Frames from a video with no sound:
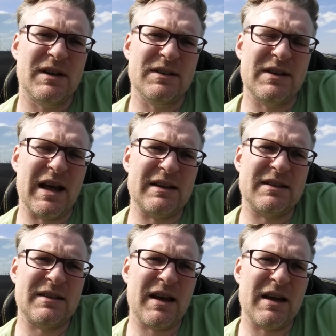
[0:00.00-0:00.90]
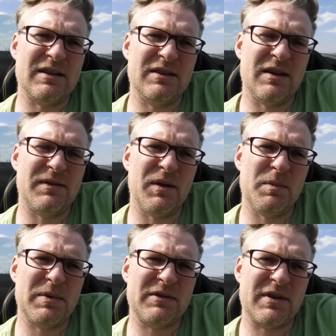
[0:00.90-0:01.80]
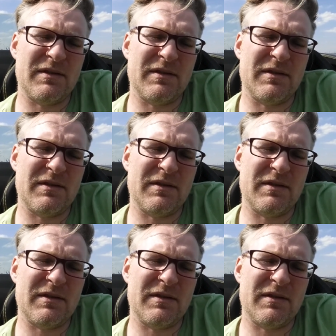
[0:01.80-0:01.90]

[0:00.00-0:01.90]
that the developers